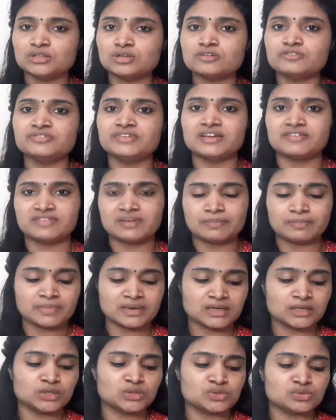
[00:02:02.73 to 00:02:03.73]
of
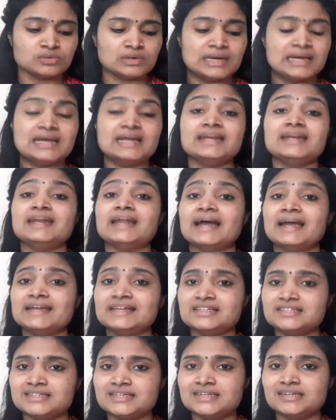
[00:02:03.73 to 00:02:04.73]
November to
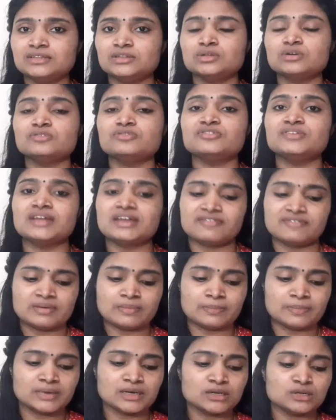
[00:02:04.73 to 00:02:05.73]
19th of
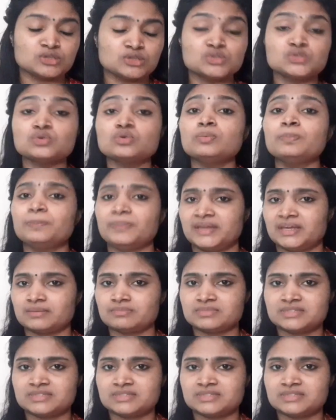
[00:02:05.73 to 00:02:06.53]
November 2 p.m.